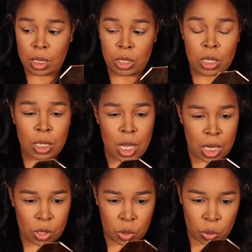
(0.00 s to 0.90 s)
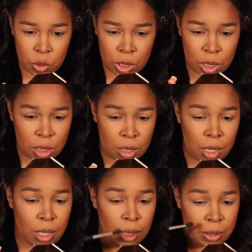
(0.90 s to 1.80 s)
just contour
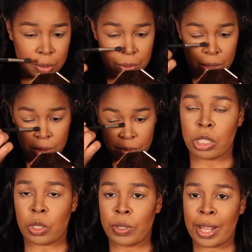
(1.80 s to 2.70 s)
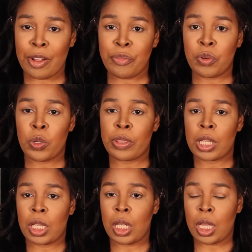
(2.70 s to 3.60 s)
a little bit. So now for
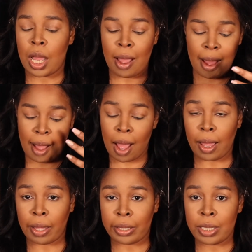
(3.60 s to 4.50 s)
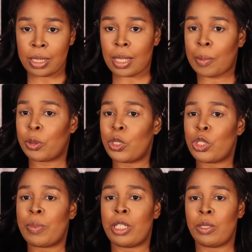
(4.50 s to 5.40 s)
the eyes, I'm going
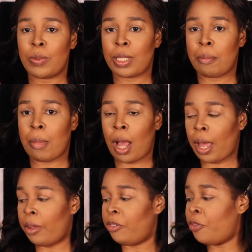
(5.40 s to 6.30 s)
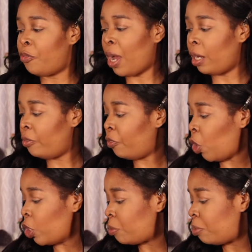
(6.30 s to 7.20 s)
to be using my Violet
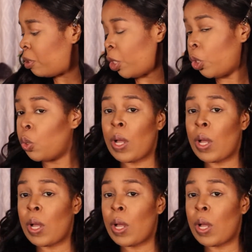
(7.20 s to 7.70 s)
Voss Pro